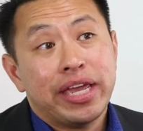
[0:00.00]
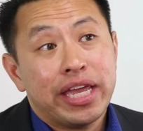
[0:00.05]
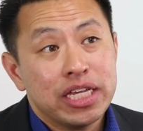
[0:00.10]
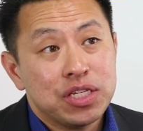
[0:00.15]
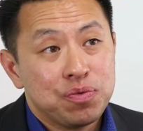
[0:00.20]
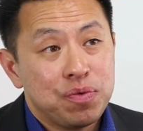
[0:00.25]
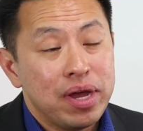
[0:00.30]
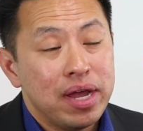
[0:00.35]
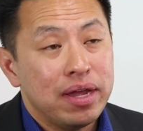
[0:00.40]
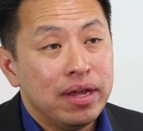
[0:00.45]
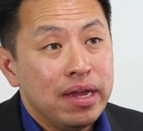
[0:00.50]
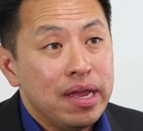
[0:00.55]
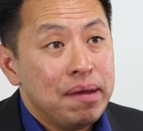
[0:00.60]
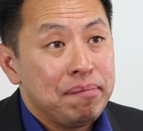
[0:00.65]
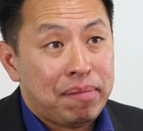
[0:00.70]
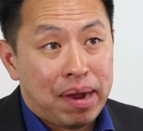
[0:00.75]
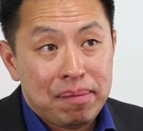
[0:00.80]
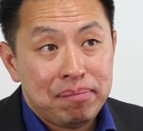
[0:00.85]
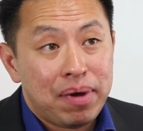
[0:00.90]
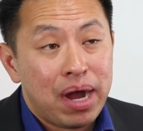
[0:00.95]
And guess
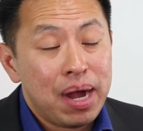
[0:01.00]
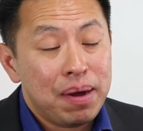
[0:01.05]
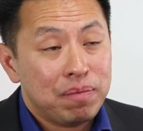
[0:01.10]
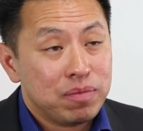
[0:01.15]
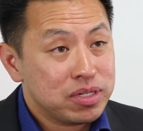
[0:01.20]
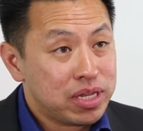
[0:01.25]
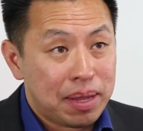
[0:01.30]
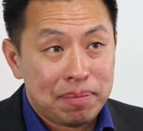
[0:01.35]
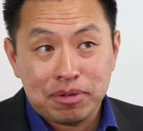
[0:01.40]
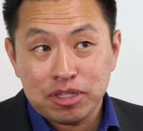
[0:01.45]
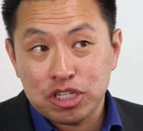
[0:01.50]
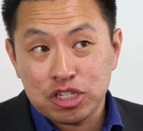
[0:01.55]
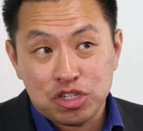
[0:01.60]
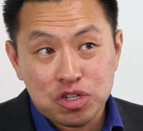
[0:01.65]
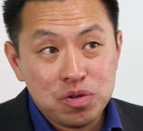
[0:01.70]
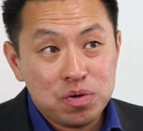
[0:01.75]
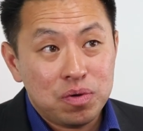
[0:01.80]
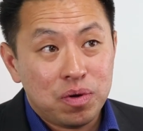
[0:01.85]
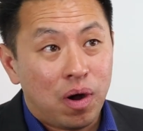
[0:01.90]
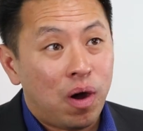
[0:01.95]
what? My mom was able to
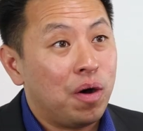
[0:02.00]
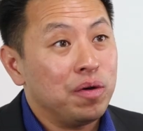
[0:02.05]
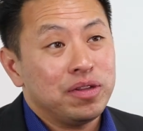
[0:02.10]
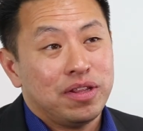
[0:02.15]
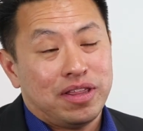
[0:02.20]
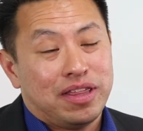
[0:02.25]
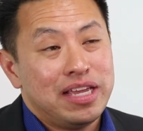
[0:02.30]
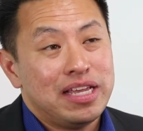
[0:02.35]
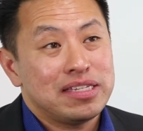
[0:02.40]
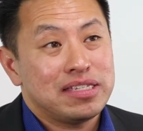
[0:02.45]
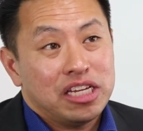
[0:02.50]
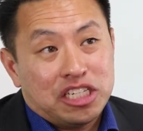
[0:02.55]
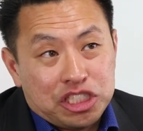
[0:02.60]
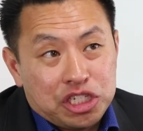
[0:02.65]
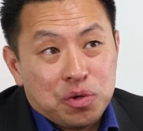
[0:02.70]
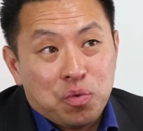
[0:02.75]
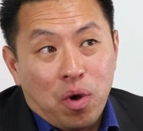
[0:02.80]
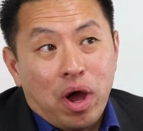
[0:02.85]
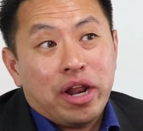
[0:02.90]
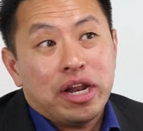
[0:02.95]
do all the things that
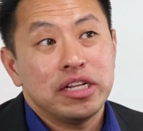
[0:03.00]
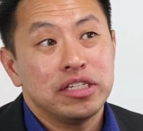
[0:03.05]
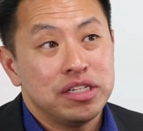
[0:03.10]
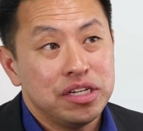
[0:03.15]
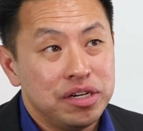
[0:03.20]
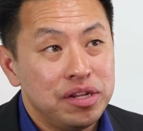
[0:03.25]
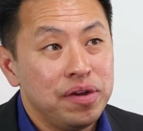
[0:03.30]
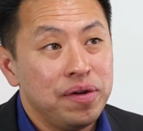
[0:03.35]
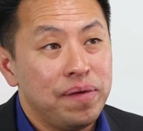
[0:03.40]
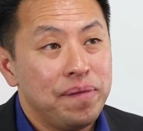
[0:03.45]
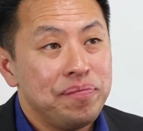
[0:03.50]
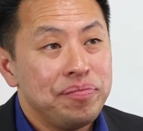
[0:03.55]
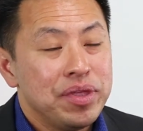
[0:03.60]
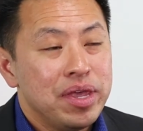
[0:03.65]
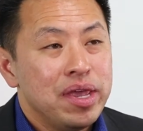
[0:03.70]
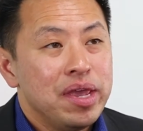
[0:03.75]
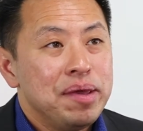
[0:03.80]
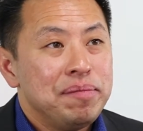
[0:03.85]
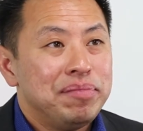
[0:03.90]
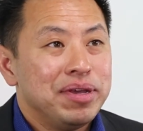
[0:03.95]
she wanted to do
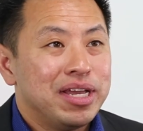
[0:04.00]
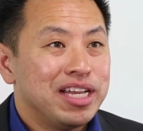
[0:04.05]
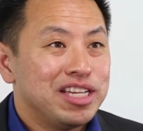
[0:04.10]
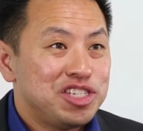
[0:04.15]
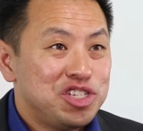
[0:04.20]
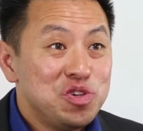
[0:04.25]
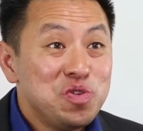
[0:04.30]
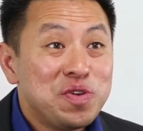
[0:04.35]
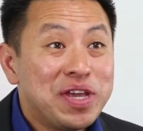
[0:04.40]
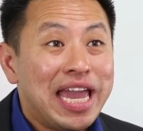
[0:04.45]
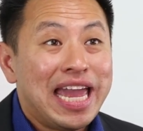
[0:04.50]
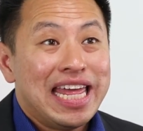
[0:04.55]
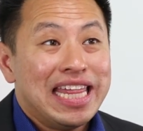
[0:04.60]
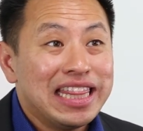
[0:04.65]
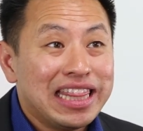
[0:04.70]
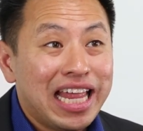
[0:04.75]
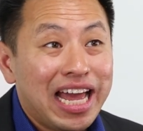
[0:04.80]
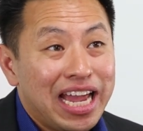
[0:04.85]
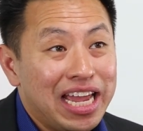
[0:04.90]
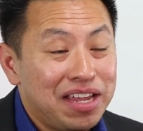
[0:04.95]
because you get
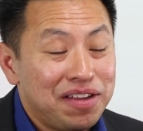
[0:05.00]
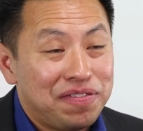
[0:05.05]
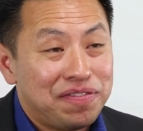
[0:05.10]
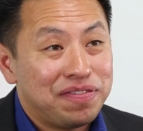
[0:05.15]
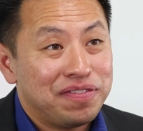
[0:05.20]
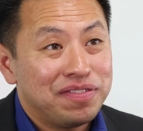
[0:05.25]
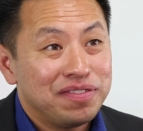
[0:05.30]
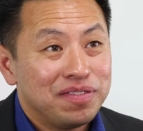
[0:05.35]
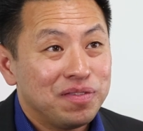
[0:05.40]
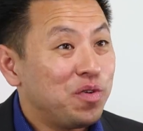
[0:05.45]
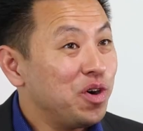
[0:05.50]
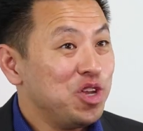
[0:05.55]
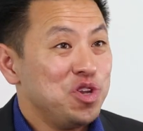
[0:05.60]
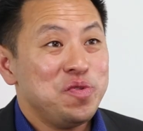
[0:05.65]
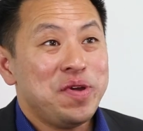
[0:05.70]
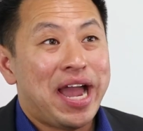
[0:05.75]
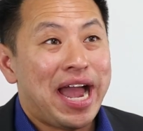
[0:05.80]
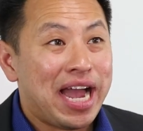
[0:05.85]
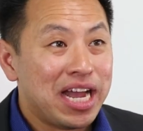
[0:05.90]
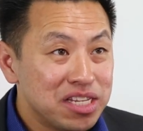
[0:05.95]
in life what
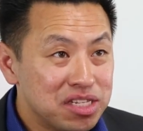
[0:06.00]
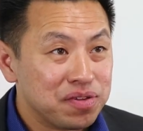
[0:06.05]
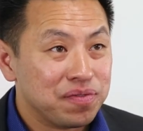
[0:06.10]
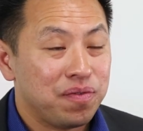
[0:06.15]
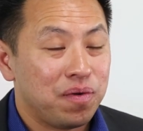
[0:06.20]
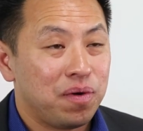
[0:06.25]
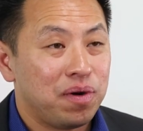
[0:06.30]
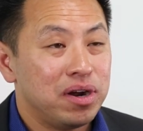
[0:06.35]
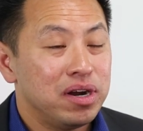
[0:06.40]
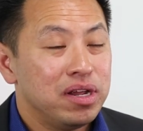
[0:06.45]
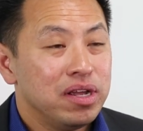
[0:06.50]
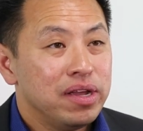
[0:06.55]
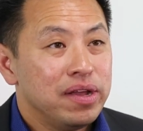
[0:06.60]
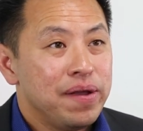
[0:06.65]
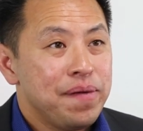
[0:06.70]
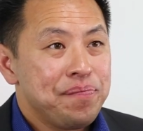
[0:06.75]
you ask for.